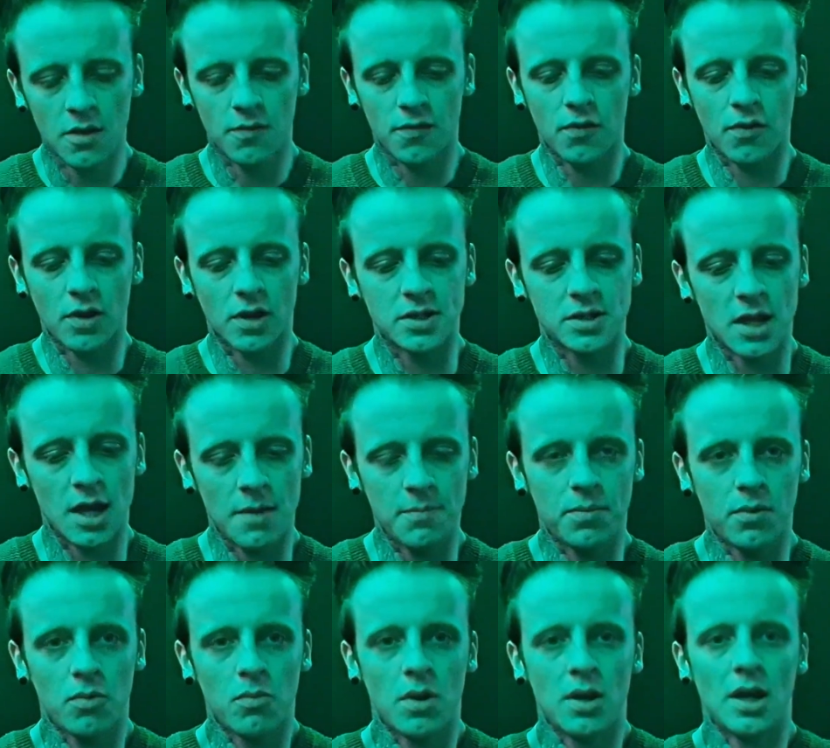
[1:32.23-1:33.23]
For
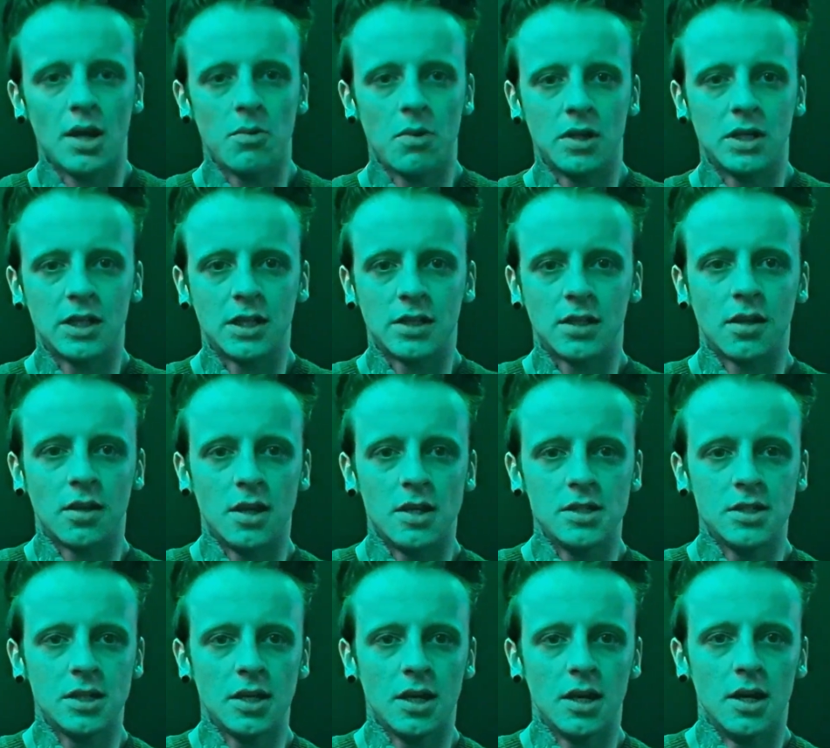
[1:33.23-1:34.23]
example, when I went to
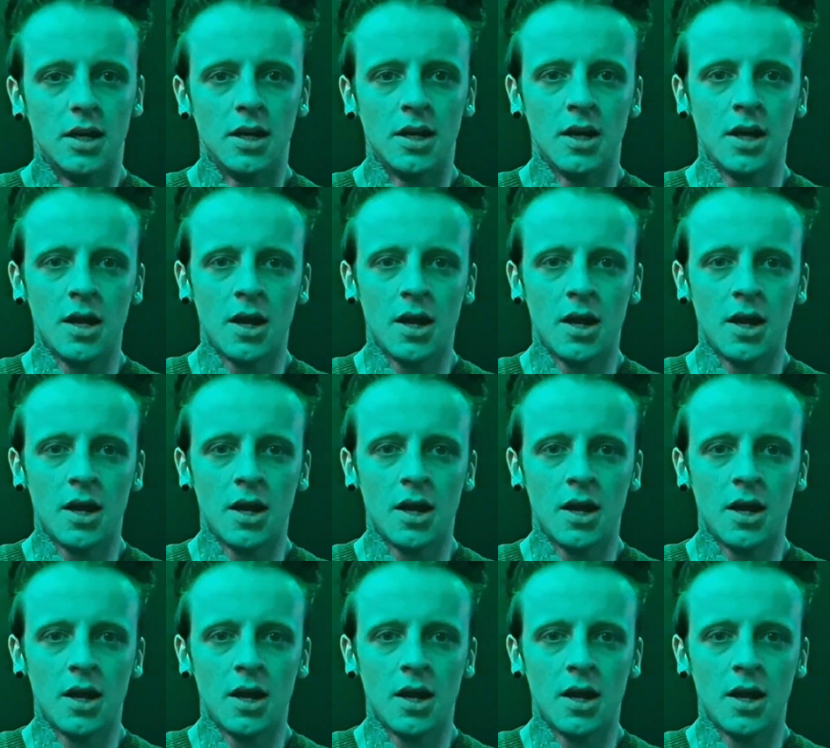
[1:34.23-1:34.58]
Tunisia,